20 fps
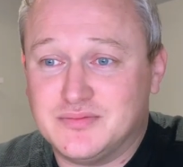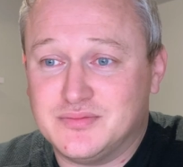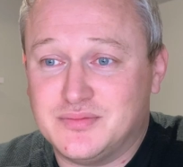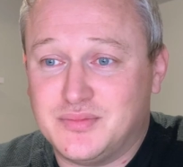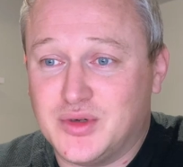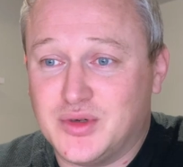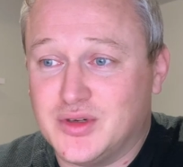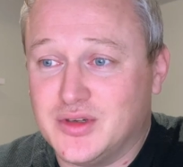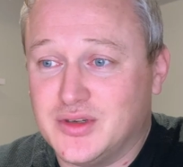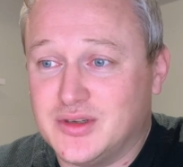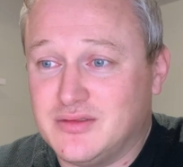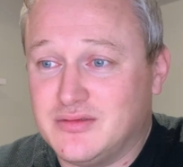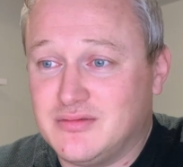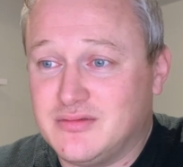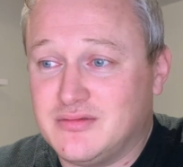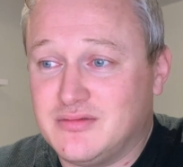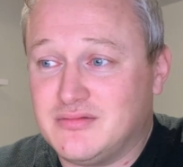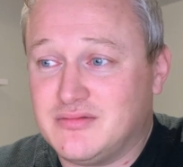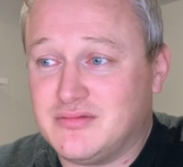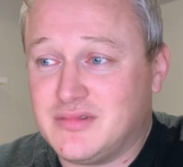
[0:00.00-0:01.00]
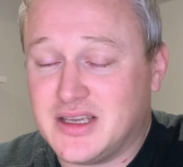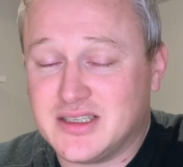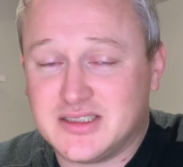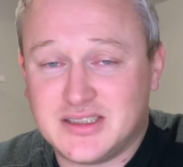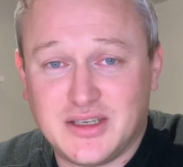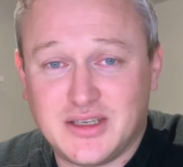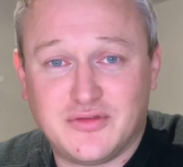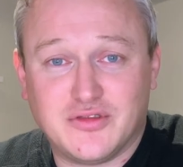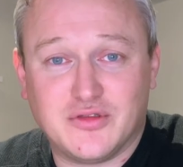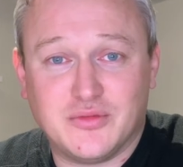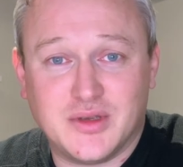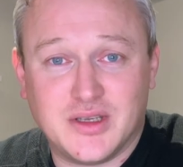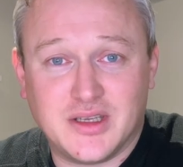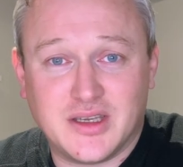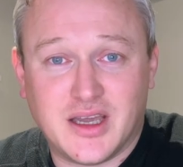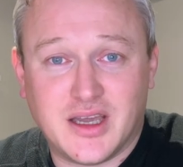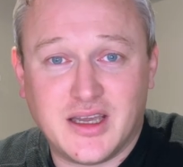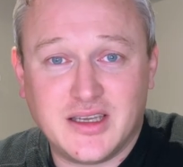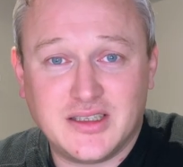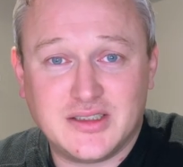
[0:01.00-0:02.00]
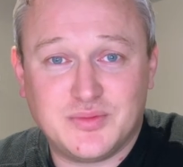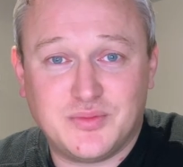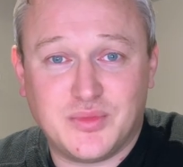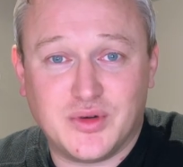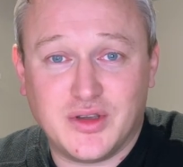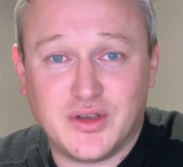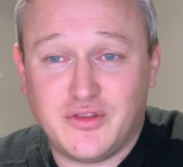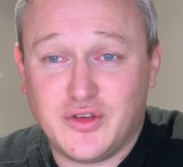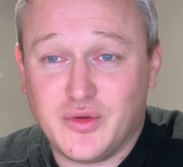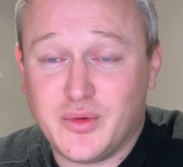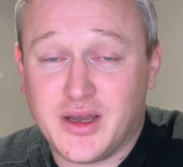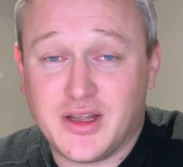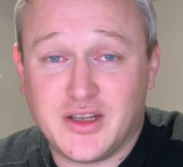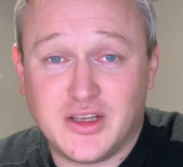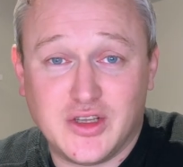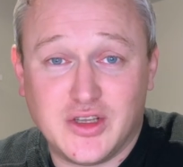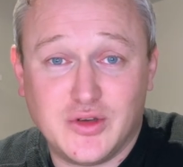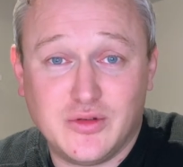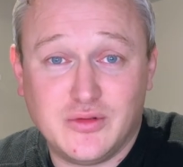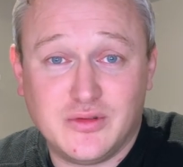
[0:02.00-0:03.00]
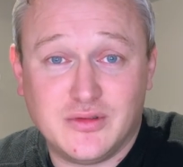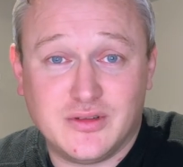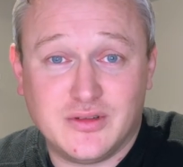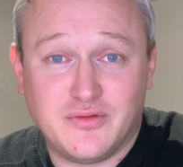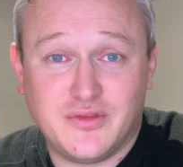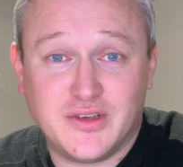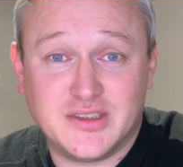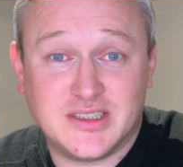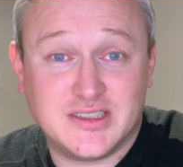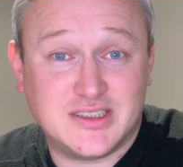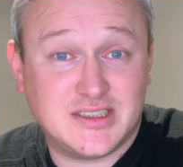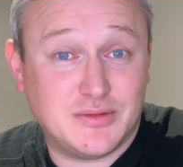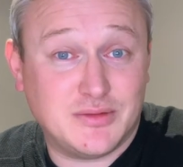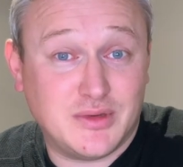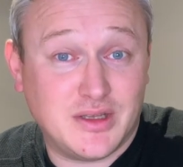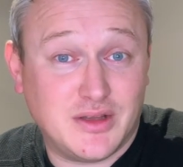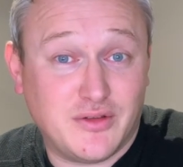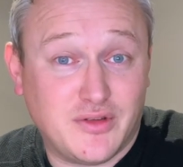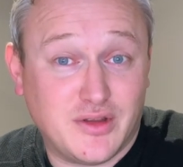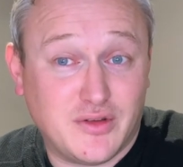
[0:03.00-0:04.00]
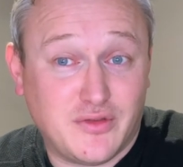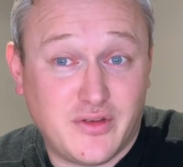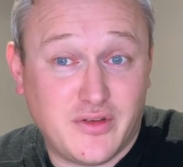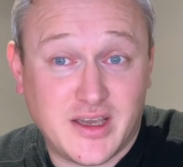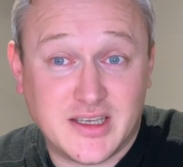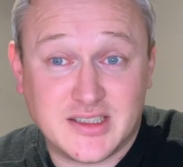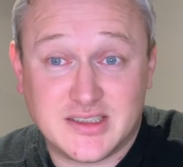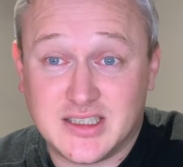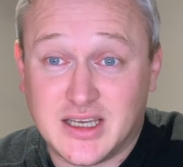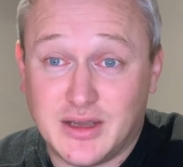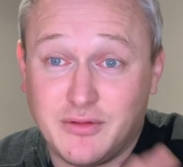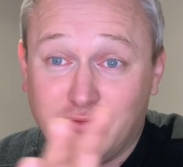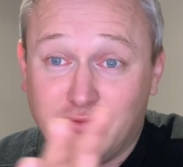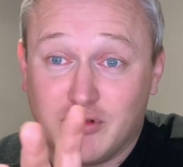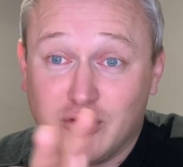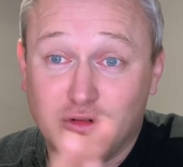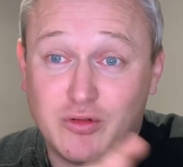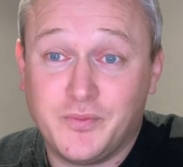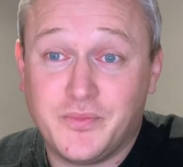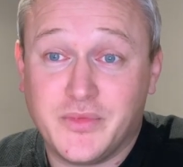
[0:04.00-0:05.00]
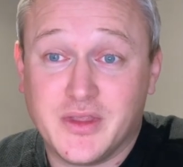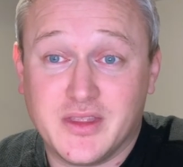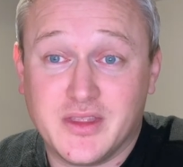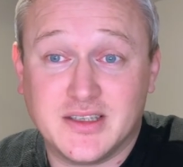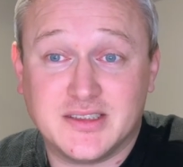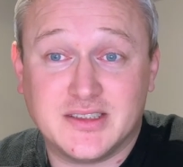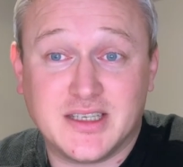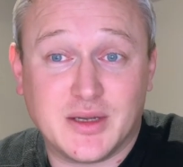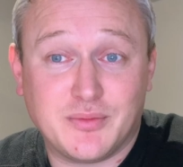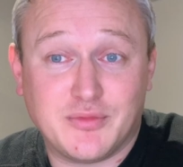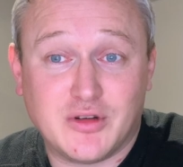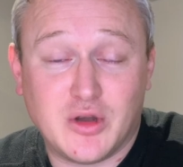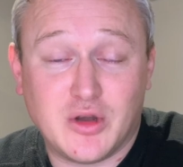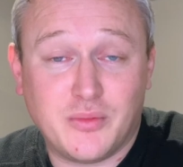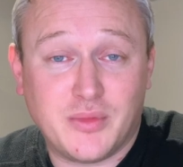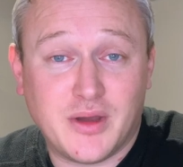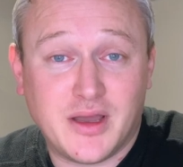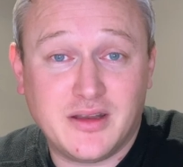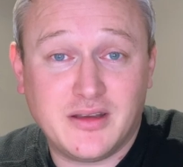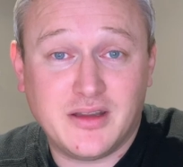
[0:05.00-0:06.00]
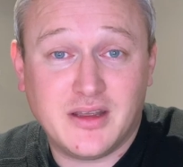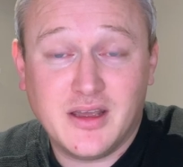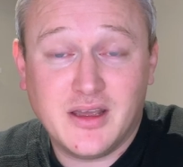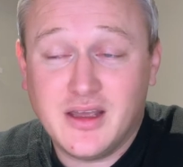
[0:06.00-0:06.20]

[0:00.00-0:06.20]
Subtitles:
But that's it from me, guys. But if you are new and visiting me for the first time through the Zac Brown Band,